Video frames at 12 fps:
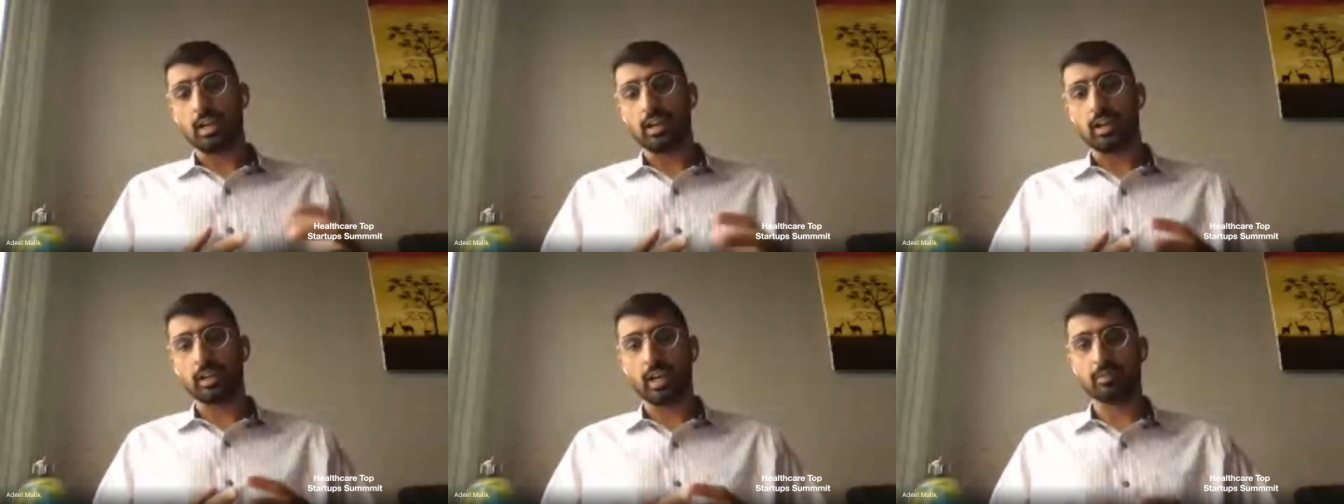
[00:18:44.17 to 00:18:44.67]

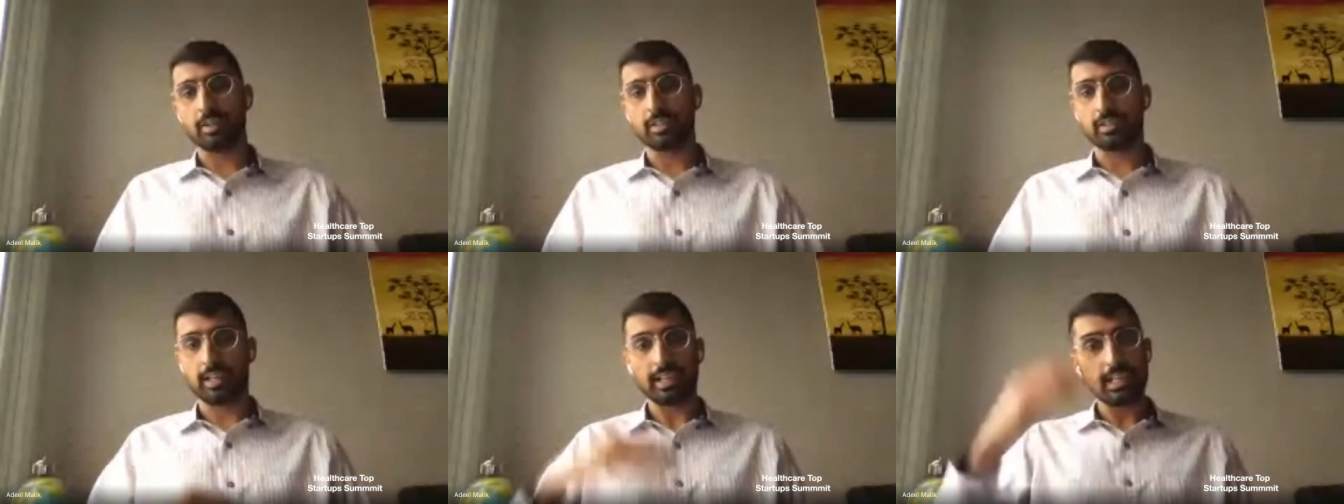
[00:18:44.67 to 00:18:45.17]
kind of
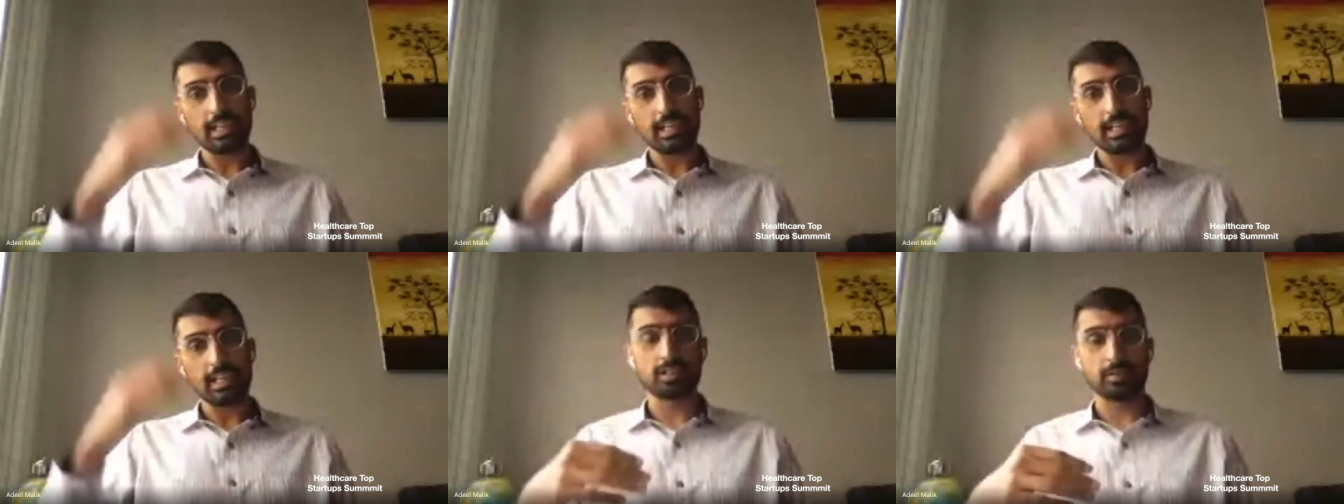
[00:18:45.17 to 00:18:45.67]
this like
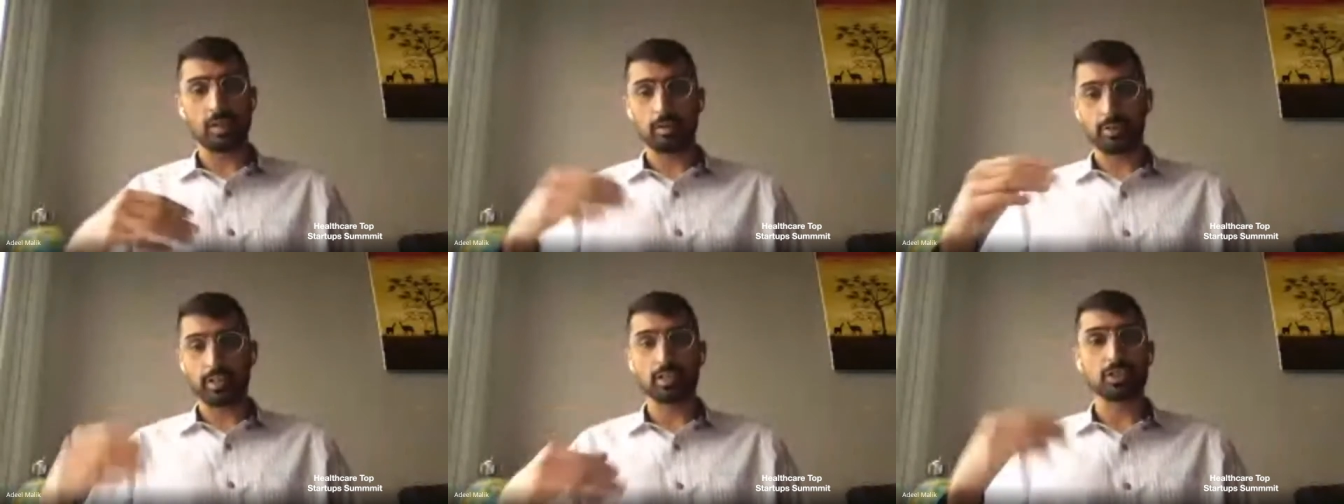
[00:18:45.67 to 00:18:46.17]
index
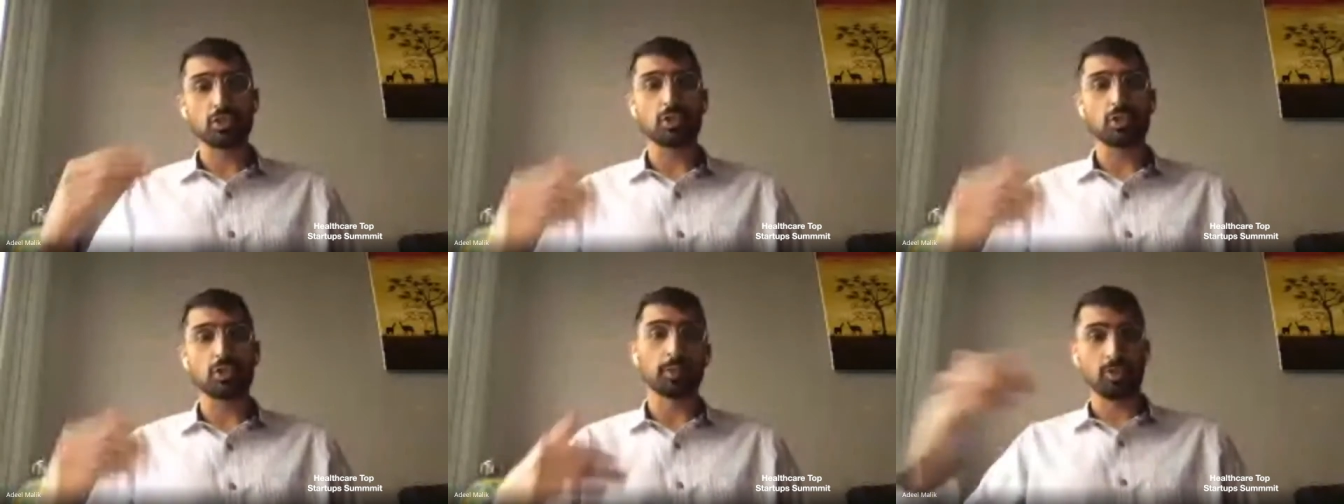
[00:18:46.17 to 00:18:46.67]
of like
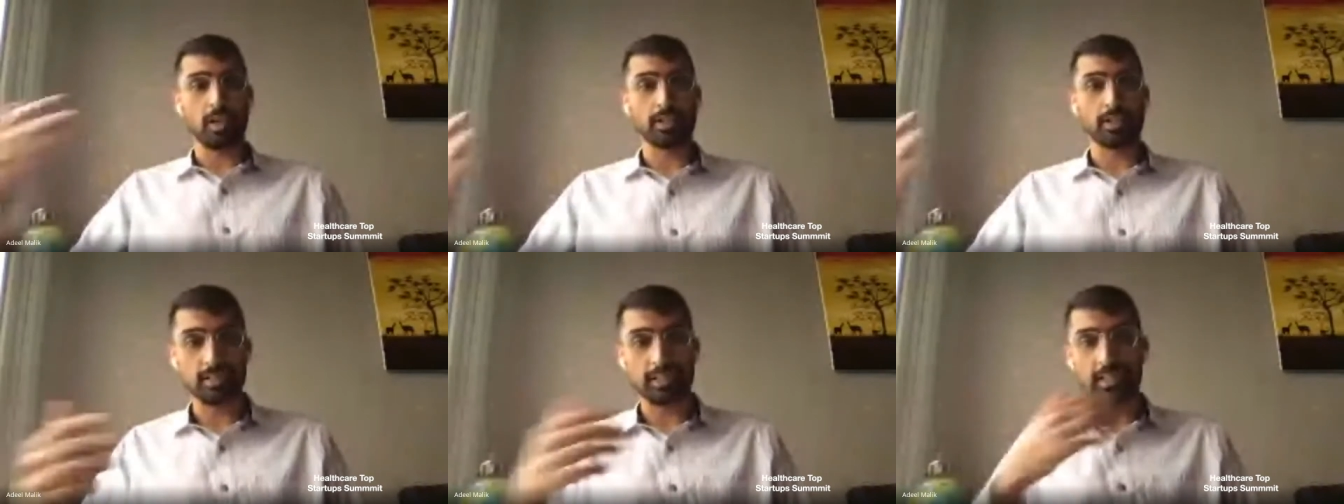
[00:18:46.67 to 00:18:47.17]
consumer trust
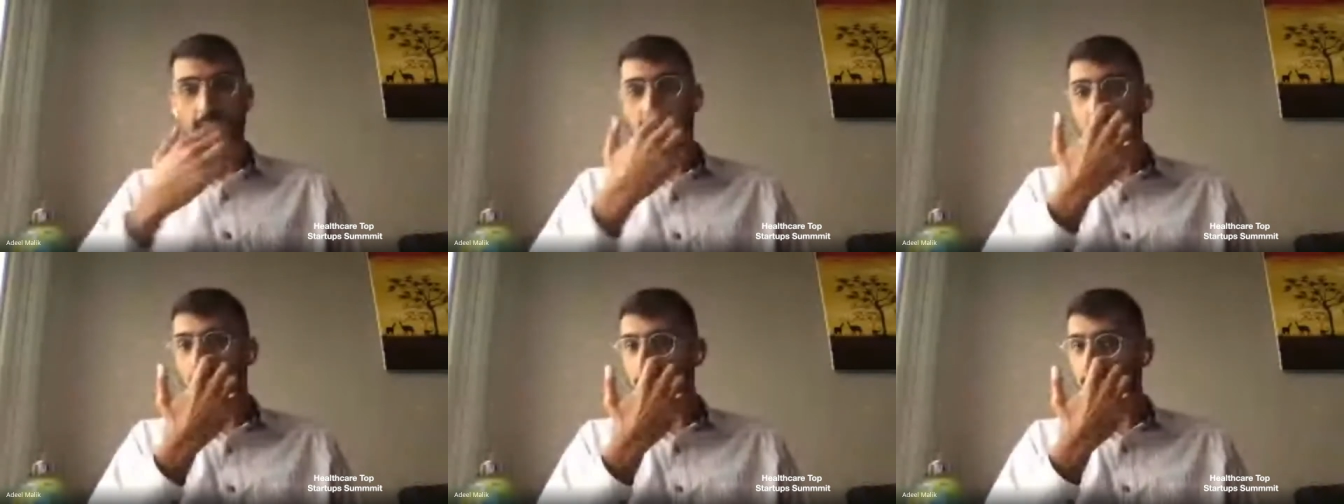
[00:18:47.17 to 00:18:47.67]
in
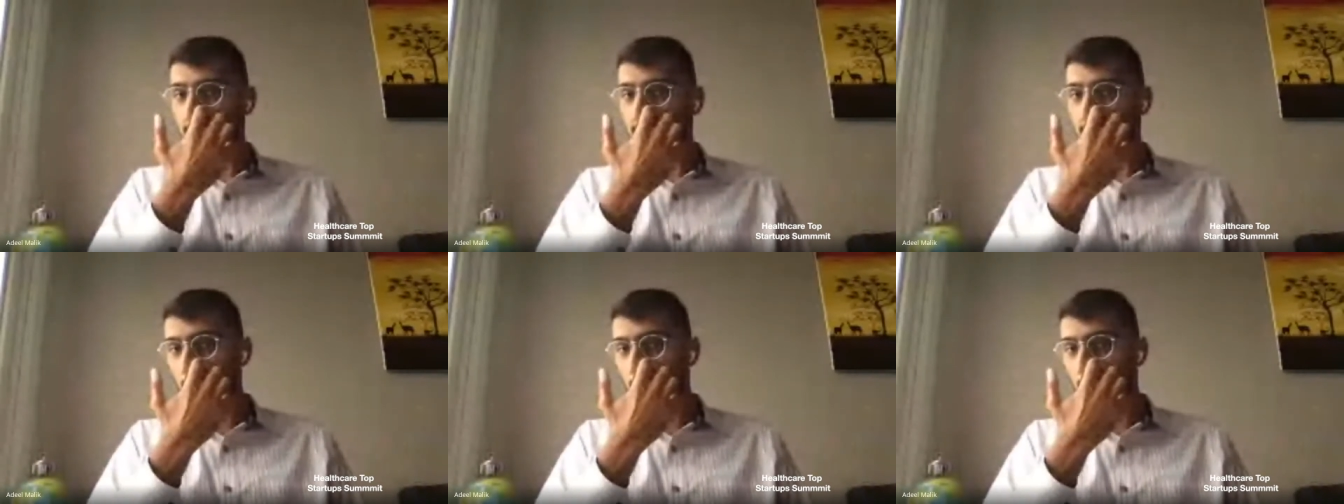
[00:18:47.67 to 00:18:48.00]
healthcare.